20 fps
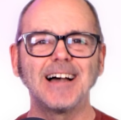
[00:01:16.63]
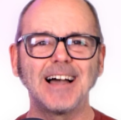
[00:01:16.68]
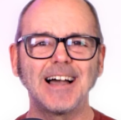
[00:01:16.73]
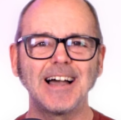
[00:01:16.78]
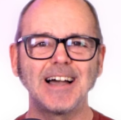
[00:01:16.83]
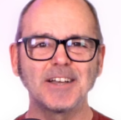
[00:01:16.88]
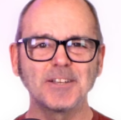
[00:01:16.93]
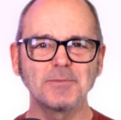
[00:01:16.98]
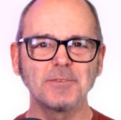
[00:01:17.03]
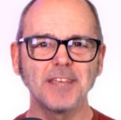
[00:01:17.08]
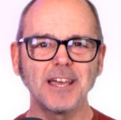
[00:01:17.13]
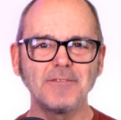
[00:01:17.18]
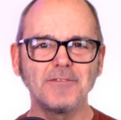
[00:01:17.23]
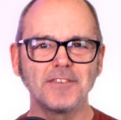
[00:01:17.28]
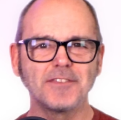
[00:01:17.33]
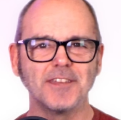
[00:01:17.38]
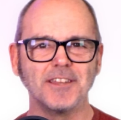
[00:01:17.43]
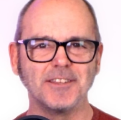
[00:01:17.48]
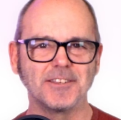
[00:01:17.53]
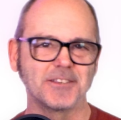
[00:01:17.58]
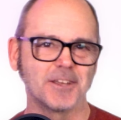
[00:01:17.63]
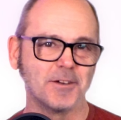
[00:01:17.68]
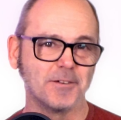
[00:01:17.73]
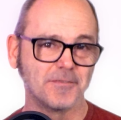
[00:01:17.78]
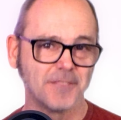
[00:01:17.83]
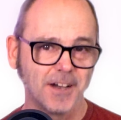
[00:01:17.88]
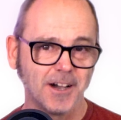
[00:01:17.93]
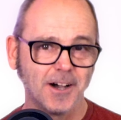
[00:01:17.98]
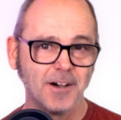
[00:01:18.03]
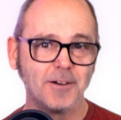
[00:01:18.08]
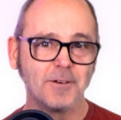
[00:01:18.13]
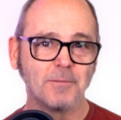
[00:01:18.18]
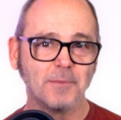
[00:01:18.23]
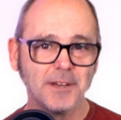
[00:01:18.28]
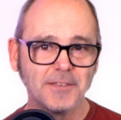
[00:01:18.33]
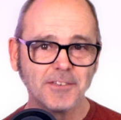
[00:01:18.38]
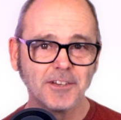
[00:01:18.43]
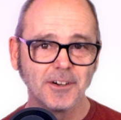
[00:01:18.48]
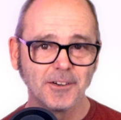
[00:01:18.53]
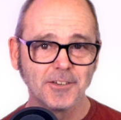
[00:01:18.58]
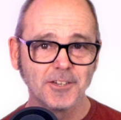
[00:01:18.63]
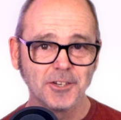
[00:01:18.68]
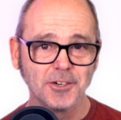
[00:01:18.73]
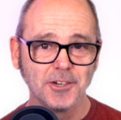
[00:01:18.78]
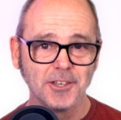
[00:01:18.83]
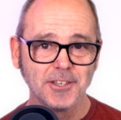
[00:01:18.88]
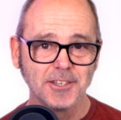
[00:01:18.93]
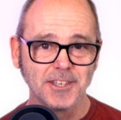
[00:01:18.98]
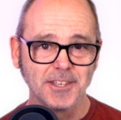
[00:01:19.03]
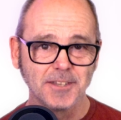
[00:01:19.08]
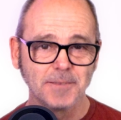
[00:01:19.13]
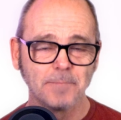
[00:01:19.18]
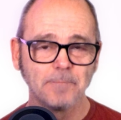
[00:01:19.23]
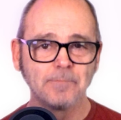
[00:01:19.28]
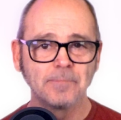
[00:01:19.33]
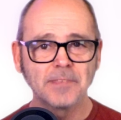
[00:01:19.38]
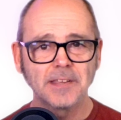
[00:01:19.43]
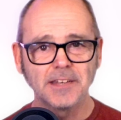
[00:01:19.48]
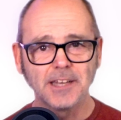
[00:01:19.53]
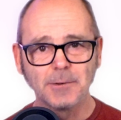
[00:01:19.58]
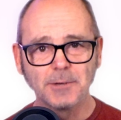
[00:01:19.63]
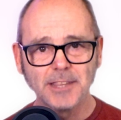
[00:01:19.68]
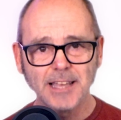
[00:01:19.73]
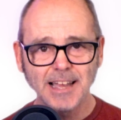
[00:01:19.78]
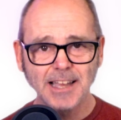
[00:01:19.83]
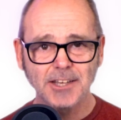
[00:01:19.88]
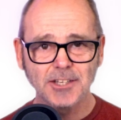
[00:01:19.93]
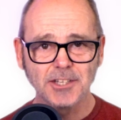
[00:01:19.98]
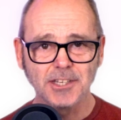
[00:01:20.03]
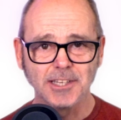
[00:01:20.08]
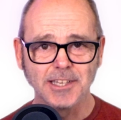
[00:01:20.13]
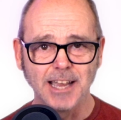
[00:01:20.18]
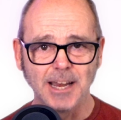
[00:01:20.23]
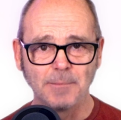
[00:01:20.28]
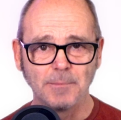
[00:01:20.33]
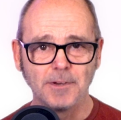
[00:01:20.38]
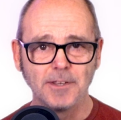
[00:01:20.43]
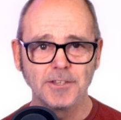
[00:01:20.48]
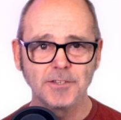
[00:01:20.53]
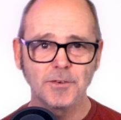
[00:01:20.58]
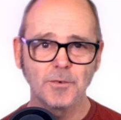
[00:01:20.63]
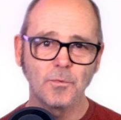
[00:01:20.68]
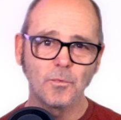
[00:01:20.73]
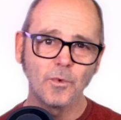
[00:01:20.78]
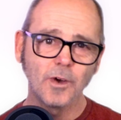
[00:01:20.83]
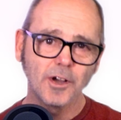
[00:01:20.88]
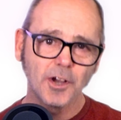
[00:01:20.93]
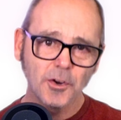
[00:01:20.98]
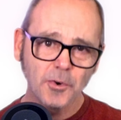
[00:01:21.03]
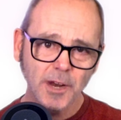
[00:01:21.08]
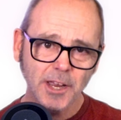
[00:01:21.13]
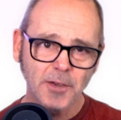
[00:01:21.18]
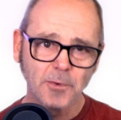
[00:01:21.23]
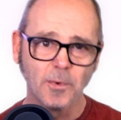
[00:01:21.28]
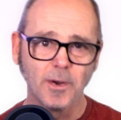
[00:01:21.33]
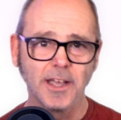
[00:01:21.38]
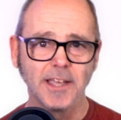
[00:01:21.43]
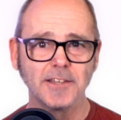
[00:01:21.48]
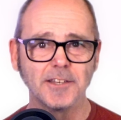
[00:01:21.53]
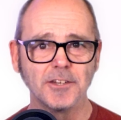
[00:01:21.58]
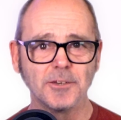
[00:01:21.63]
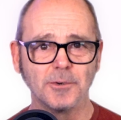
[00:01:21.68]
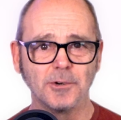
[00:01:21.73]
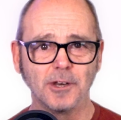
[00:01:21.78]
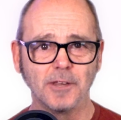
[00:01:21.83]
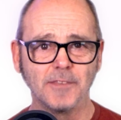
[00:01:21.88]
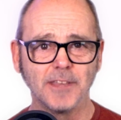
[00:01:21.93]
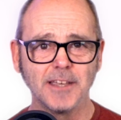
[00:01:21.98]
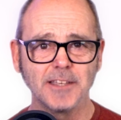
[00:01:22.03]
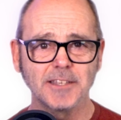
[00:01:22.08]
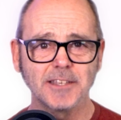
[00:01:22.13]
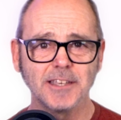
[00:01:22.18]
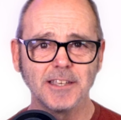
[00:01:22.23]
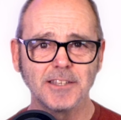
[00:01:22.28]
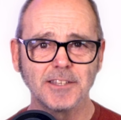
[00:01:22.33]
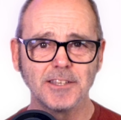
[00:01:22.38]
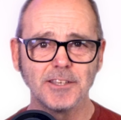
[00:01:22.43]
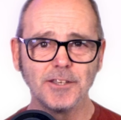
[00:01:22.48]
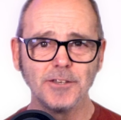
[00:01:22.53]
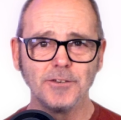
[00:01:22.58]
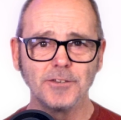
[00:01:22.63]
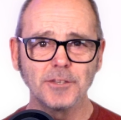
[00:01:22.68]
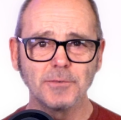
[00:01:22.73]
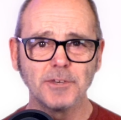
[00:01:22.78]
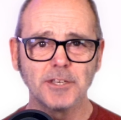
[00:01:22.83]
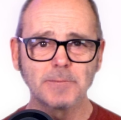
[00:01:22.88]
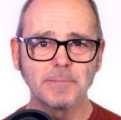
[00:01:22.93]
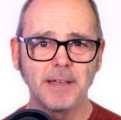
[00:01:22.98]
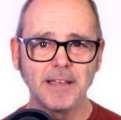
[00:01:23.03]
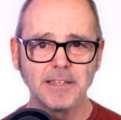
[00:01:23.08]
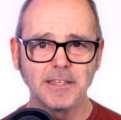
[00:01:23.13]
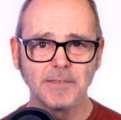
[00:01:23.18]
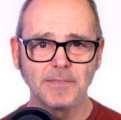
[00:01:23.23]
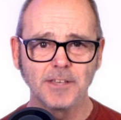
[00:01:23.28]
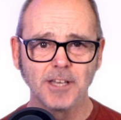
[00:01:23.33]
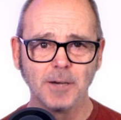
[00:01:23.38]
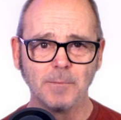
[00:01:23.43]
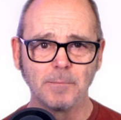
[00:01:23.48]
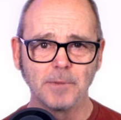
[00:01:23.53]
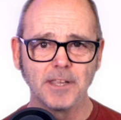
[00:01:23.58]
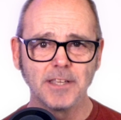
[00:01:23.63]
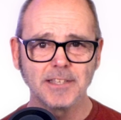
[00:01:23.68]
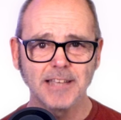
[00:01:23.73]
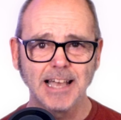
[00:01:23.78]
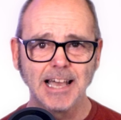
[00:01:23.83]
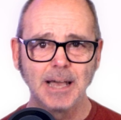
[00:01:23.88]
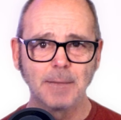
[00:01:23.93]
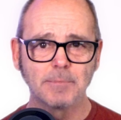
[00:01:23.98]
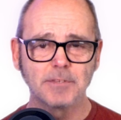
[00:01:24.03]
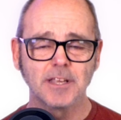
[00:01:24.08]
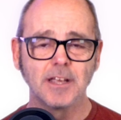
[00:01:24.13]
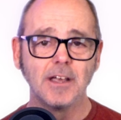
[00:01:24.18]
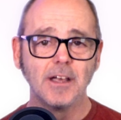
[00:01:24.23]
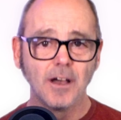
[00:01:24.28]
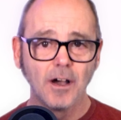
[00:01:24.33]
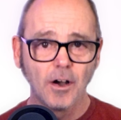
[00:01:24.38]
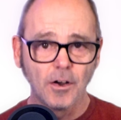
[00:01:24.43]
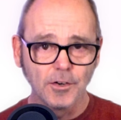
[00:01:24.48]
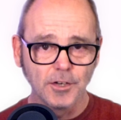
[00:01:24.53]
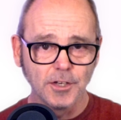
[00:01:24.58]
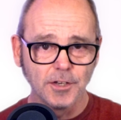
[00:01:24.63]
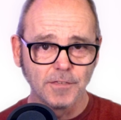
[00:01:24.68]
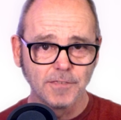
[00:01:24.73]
As with everything so far, we've got choices. Now with action cameras, one quick way to do all of this is to use the respective company's apps on your